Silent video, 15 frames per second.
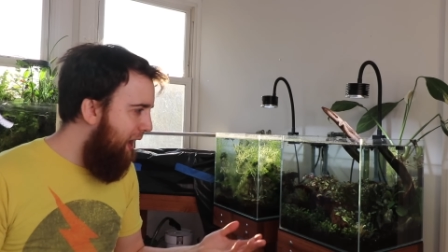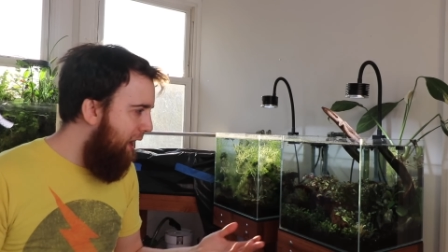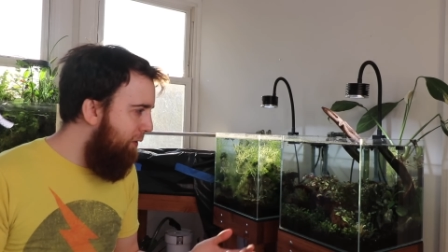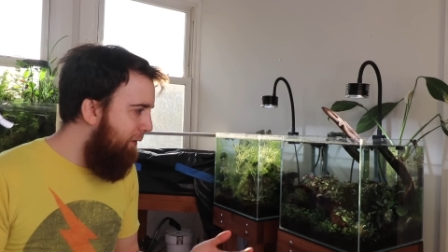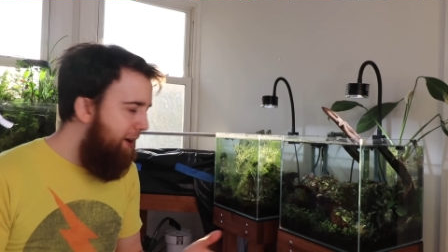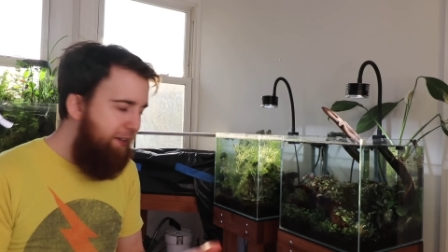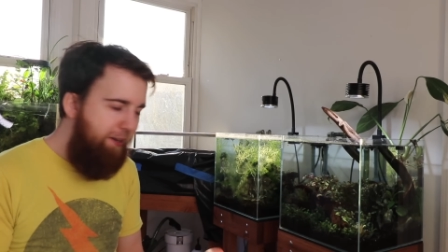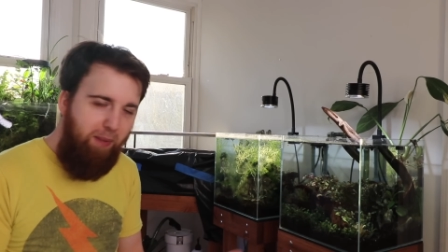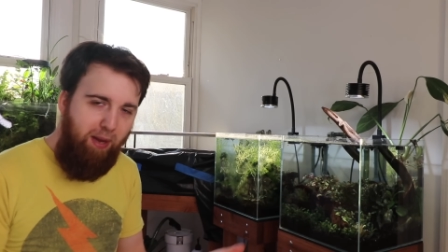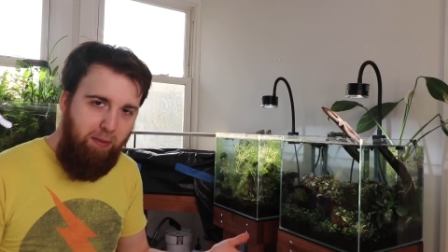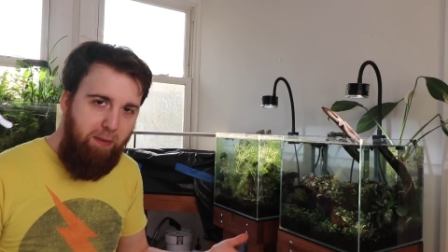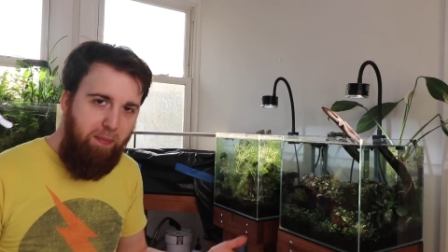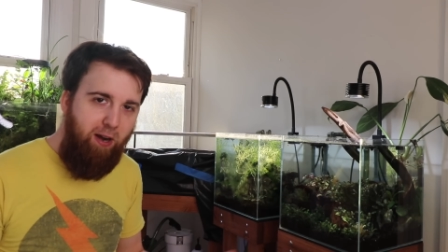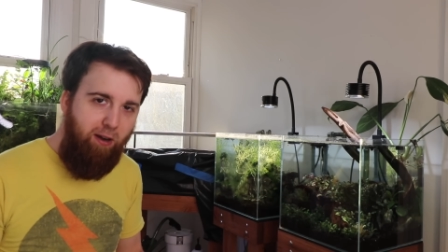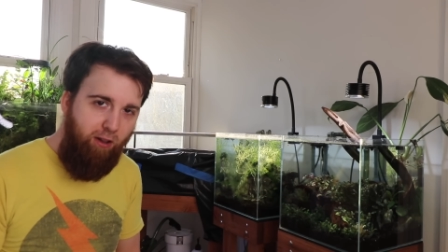That'll run you
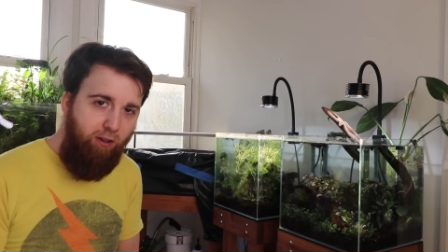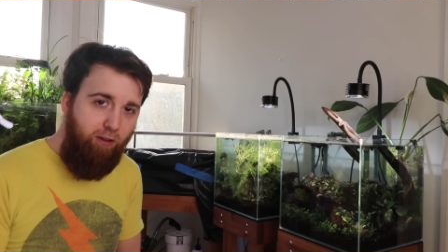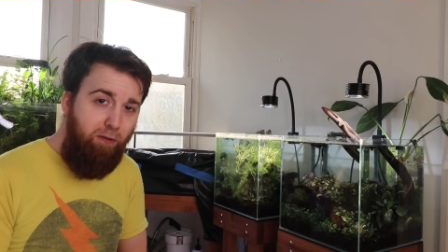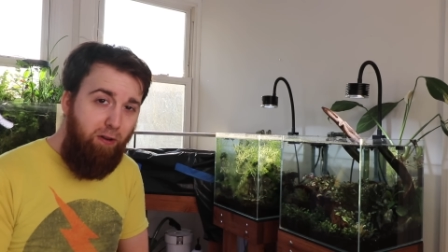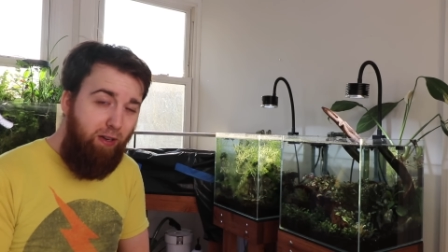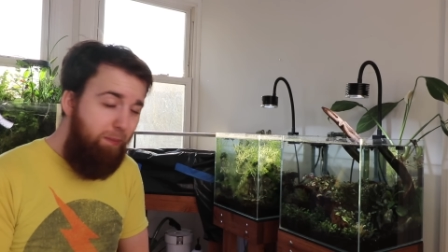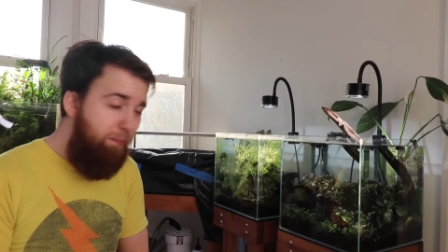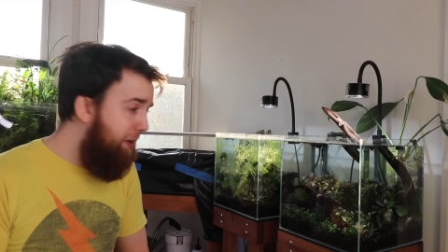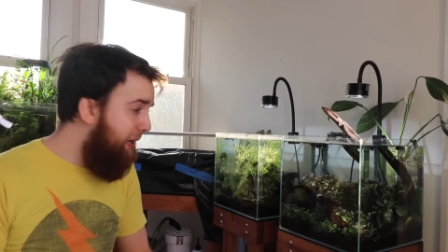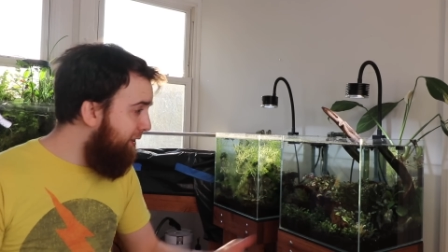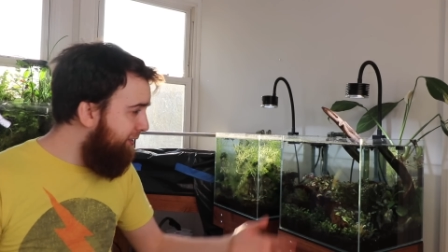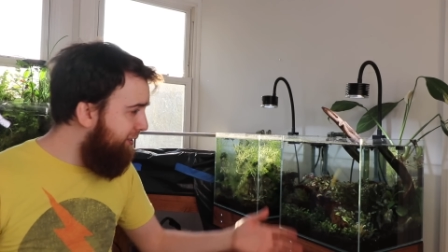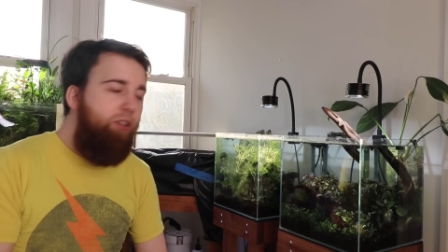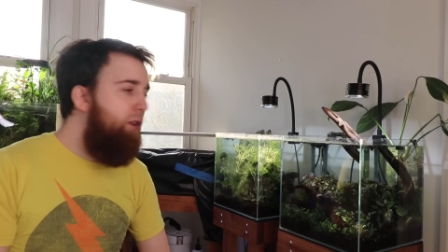maybe about another $50.